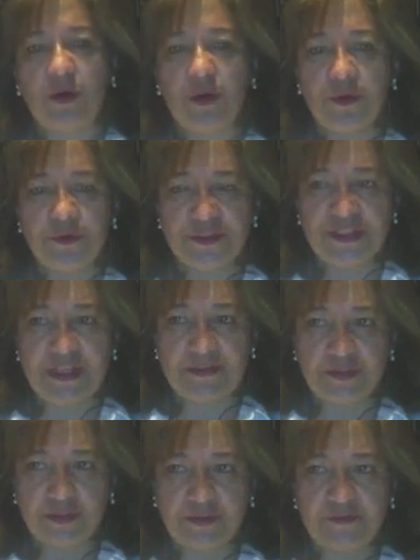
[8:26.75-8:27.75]
others
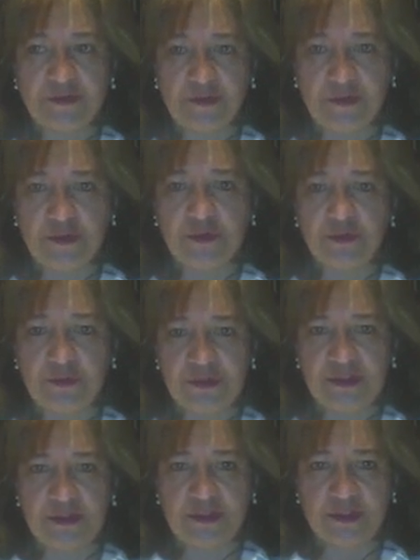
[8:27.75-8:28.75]
have done for your
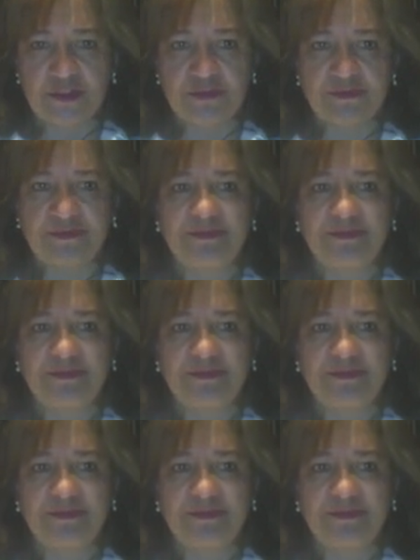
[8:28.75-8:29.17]
research.